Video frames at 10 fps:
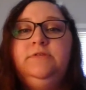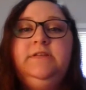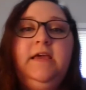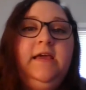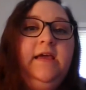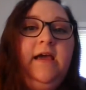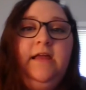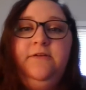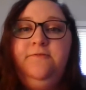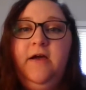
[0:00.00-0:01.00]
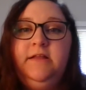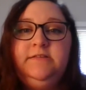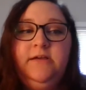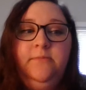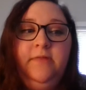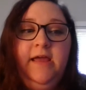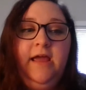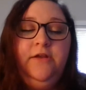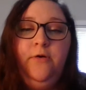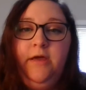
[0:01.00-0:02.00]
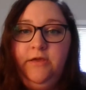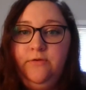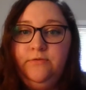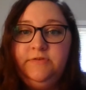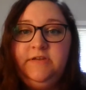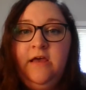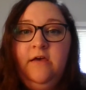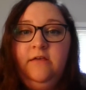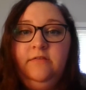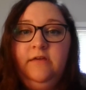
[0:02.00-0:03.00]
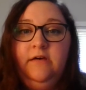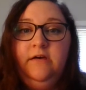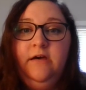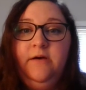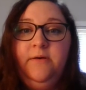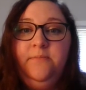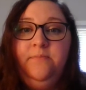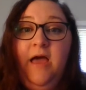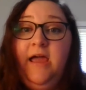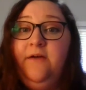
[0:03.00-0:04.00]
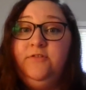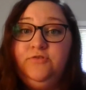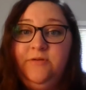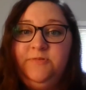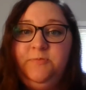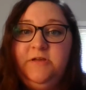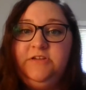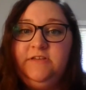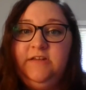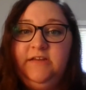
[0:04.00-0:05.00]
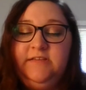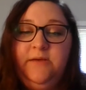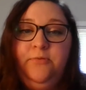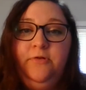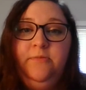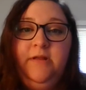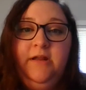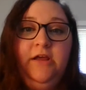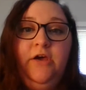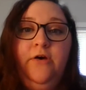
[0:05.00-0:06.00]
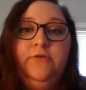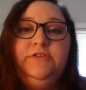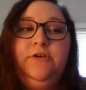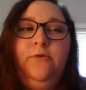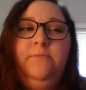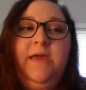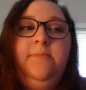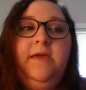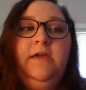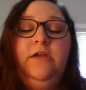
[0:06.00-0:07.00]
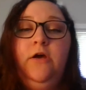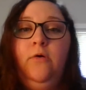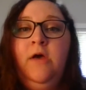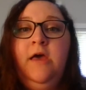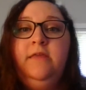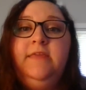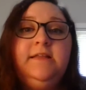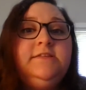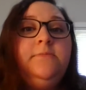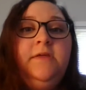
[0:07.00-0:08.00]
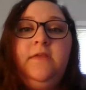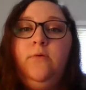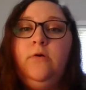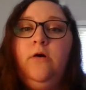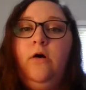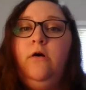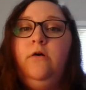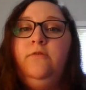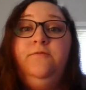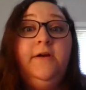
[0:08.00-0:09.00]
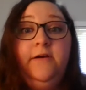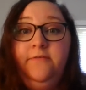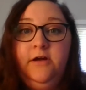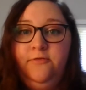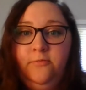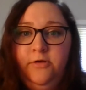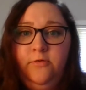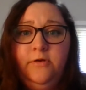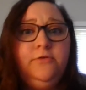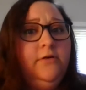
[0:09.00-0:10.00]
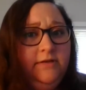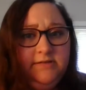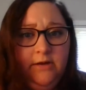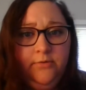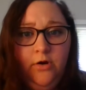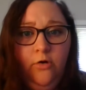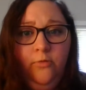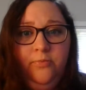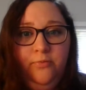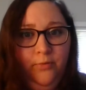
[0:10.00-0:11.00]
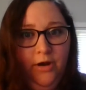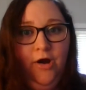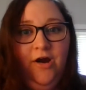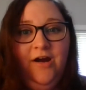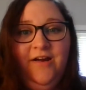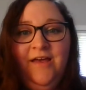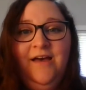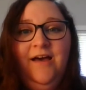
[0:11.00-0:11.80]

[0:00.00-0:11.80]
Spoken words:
dig and kind of find some, like, I know I used the I Have a Dream speech as an example a minute ago. So maybe, that's something that we're all very, very familiar with, or at least I would hope we are.